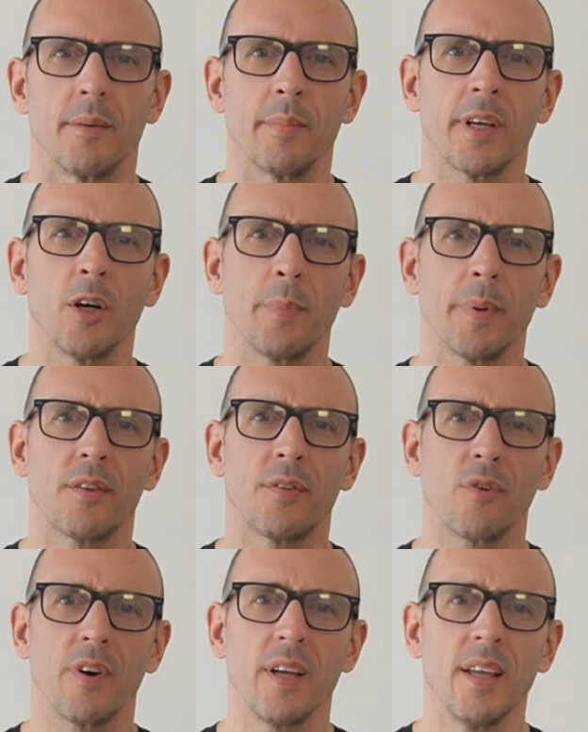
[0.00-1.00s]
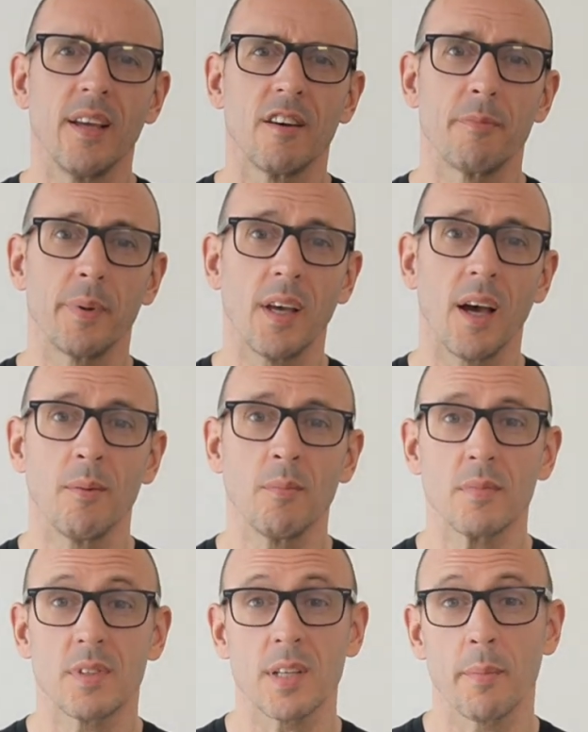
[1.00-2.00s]
McGill Big 3 have
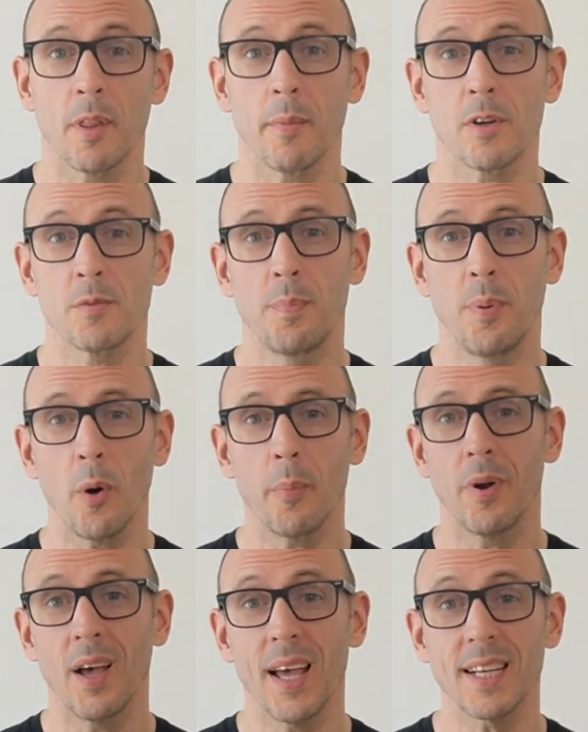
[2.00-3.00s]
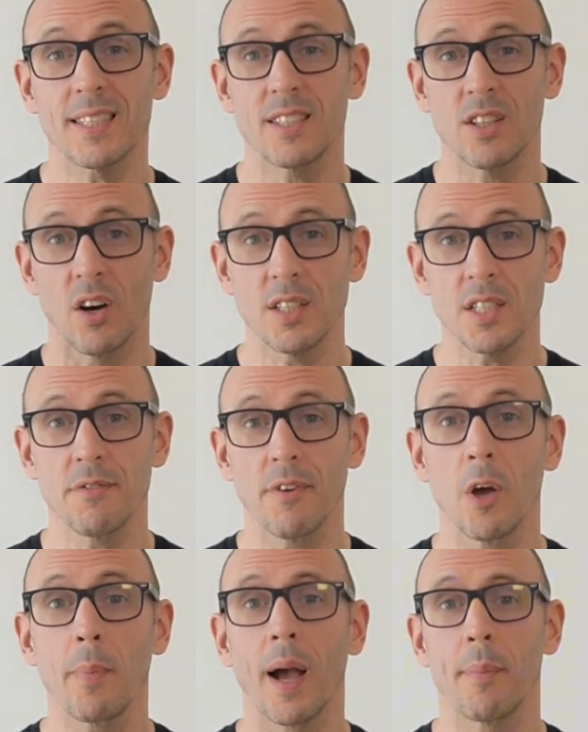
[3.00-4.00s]
become some of the most popular exercises
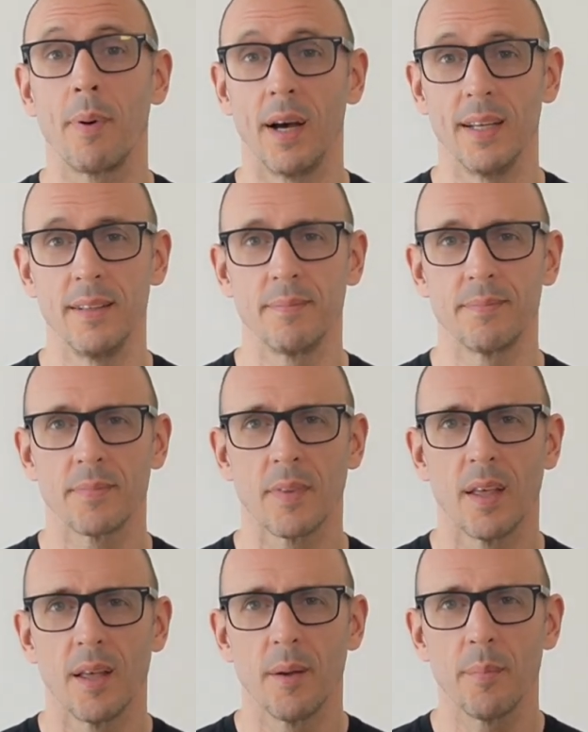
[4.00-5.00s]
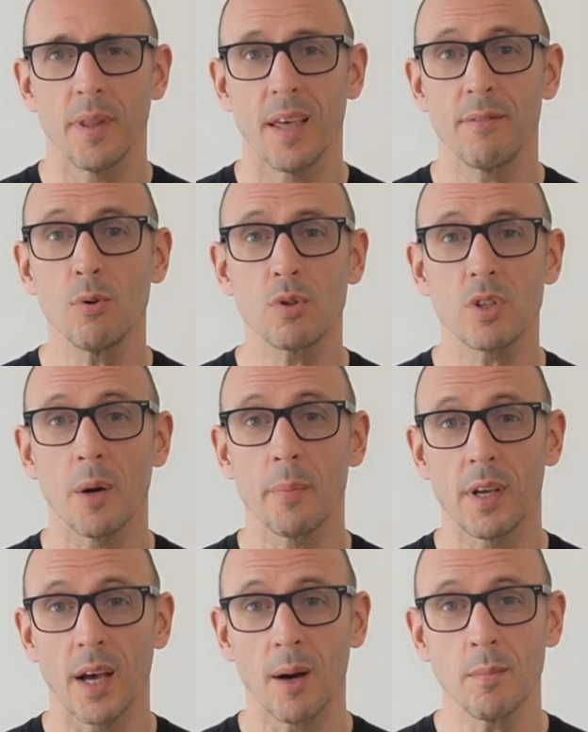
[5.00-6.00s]
for low back pain, but they've also
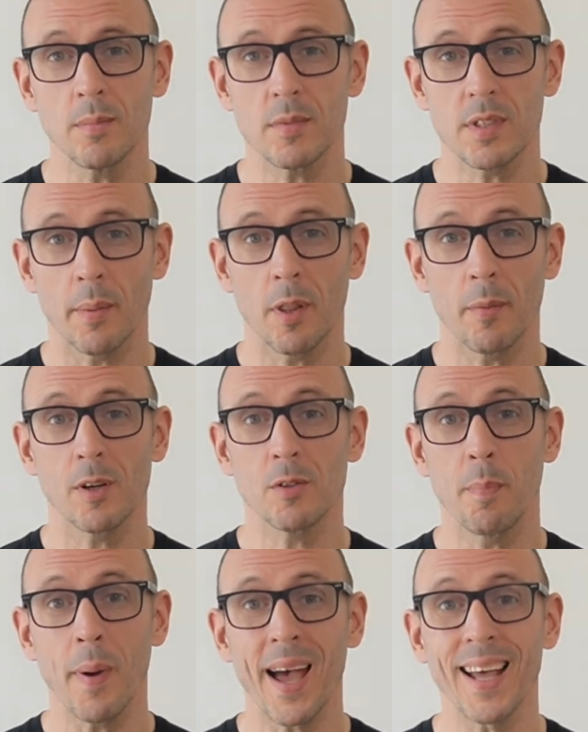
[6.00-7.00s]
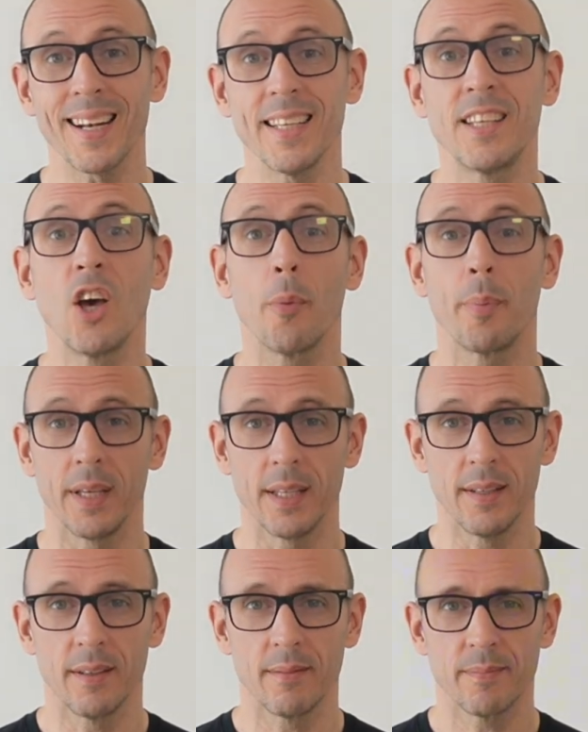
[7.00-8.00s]
become some of the most badly
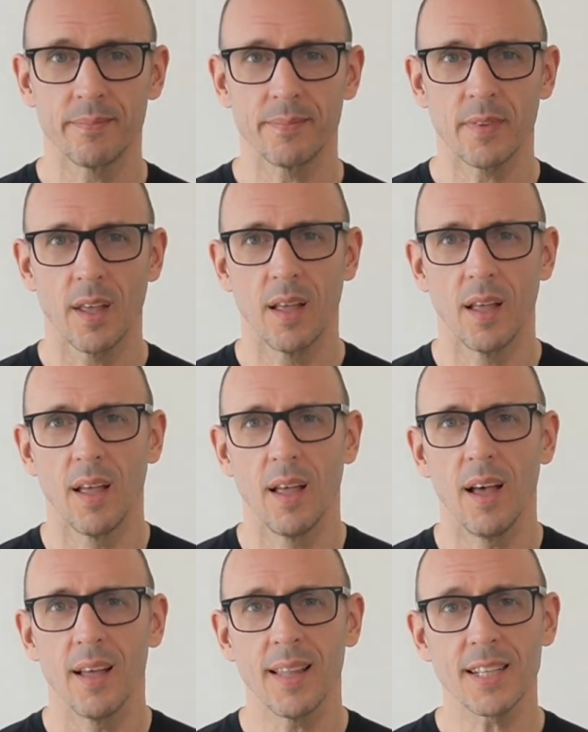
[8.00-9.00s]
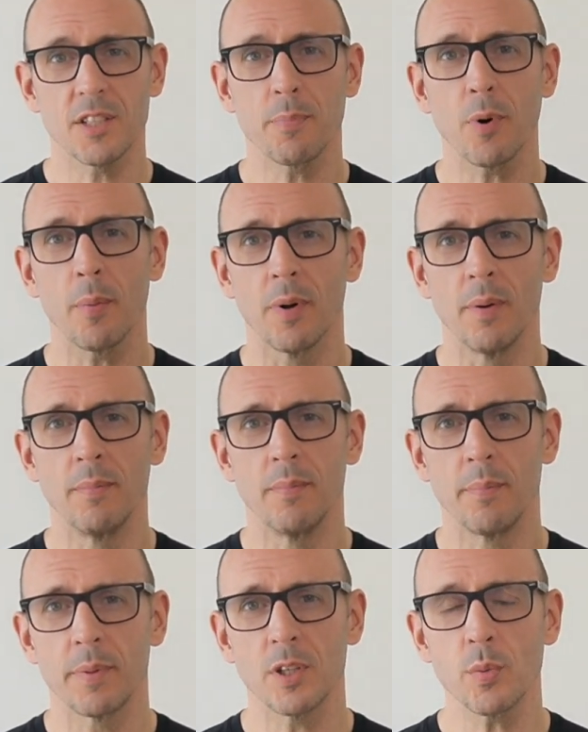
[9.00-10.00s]
copied. And that's a
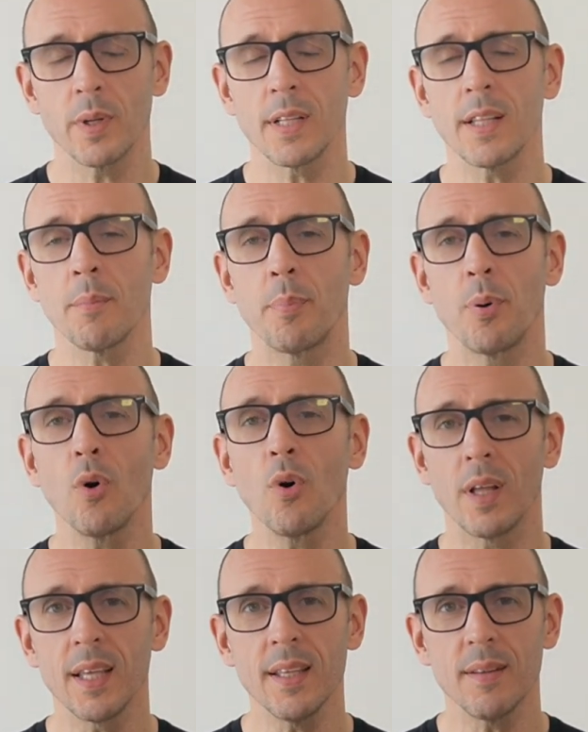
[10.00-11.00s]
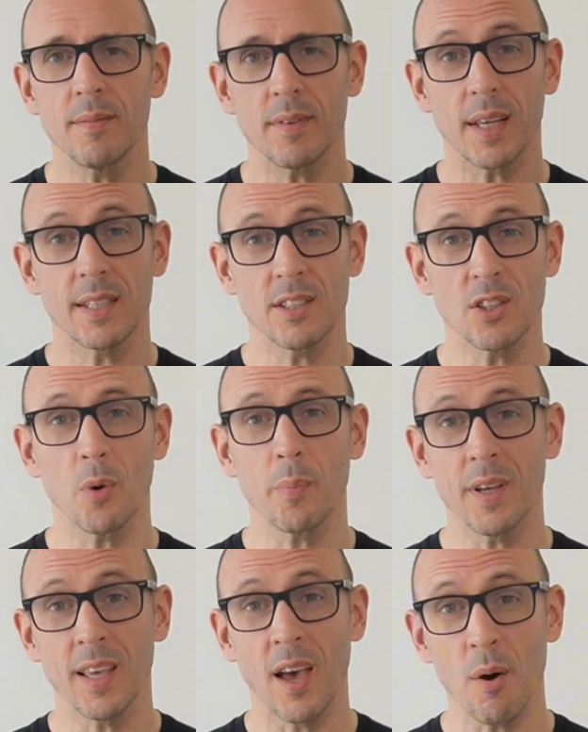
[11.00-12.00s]
problem, because when they're done poorly, they can
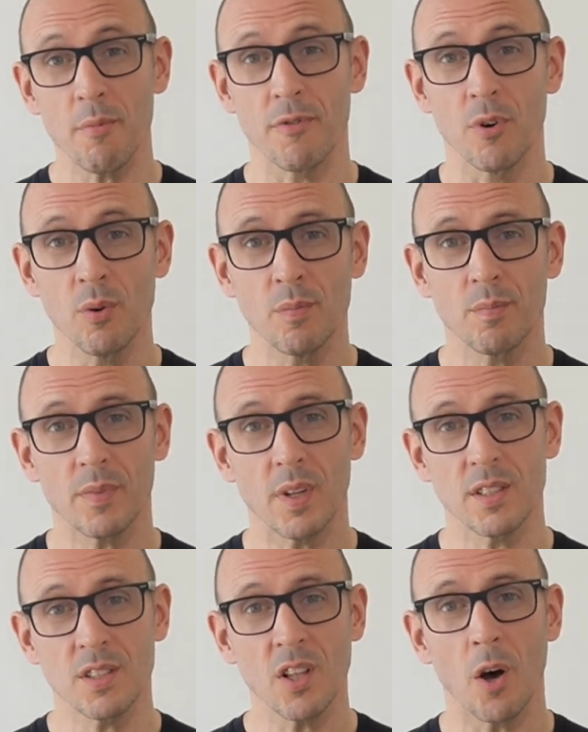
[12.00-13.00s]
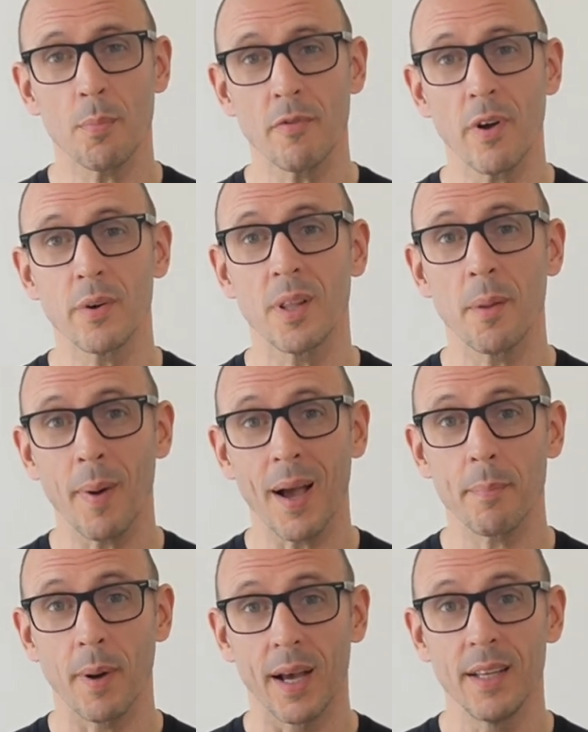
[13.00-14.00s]
stop being helpful and start provoking the
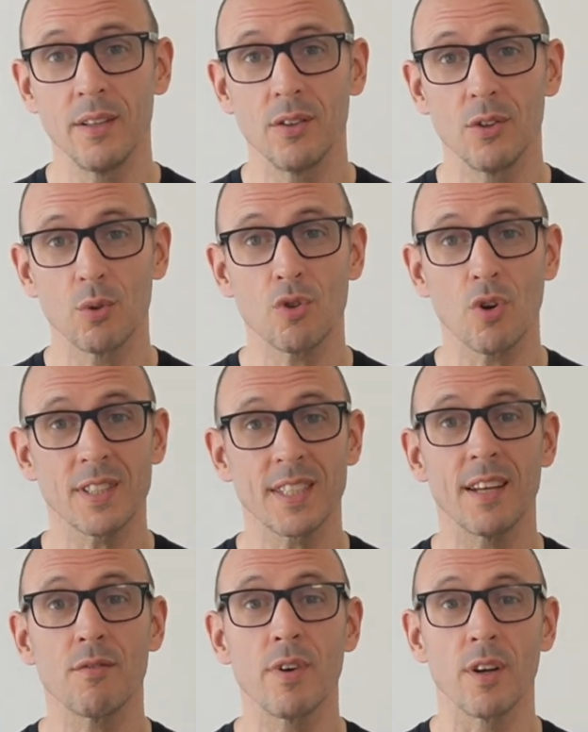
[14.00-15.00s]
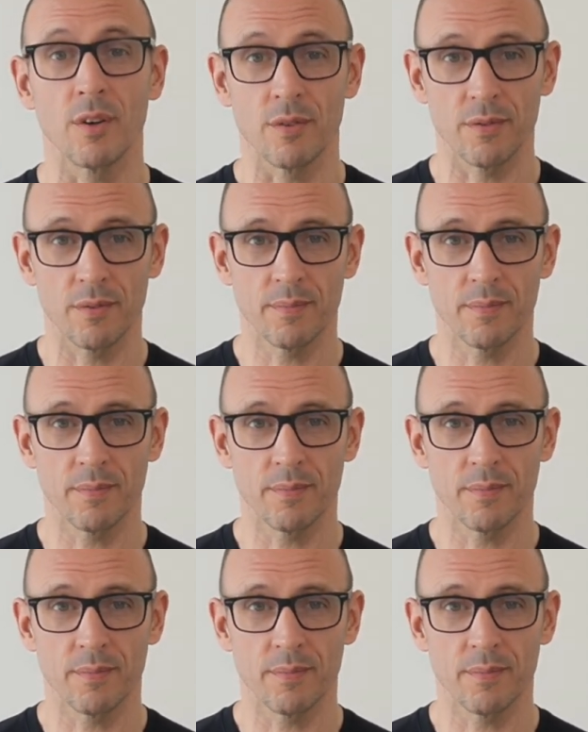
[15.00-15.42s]
back pain you're trying to get rid of.